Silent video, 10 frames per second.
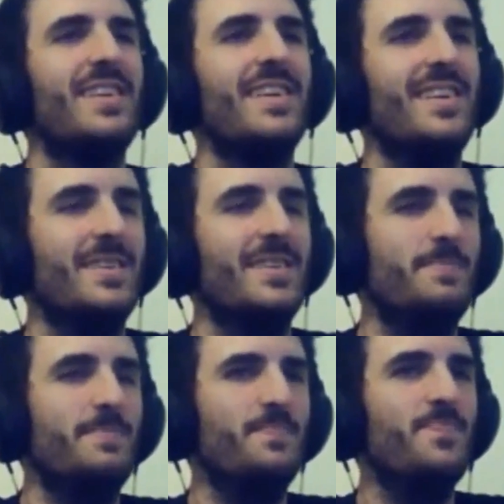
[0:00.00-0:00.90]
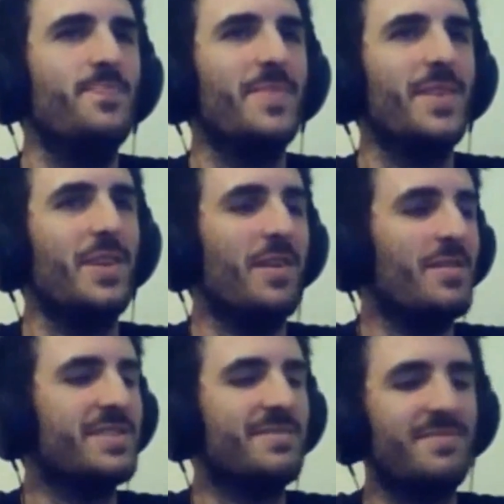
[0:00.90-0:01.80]
And I was
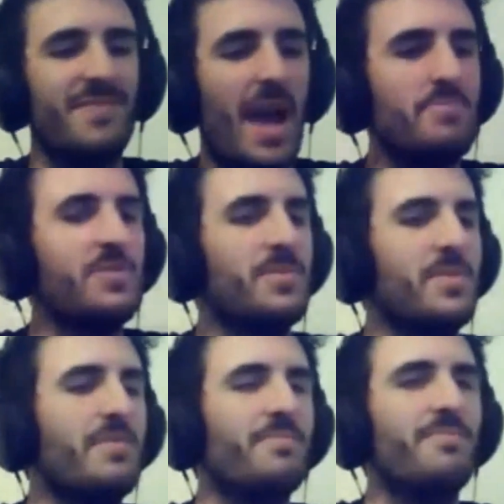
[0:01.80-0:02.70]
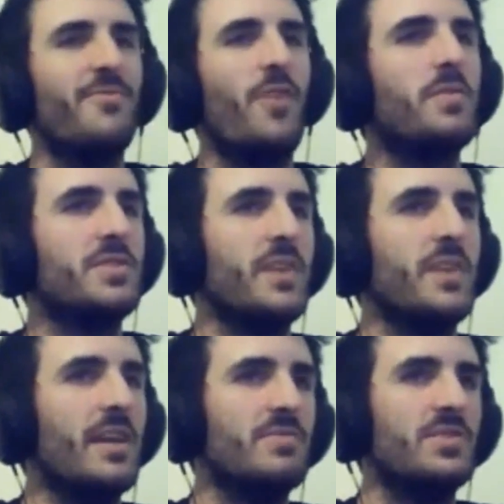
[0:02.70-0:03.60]
just absolutely focused on the
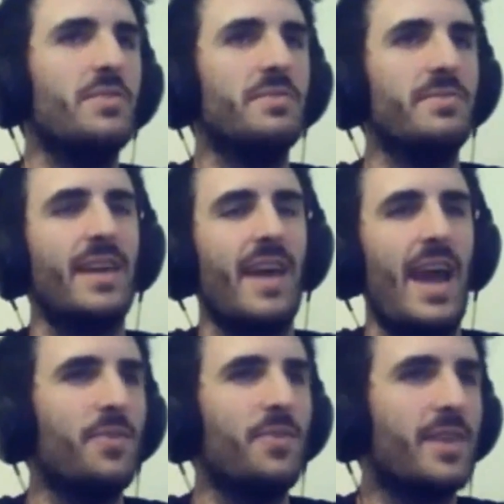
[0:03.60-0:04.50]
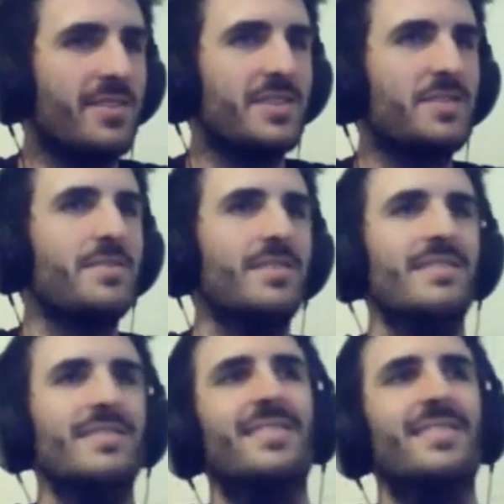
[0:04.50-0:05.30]
end result and like, how do I get this good? And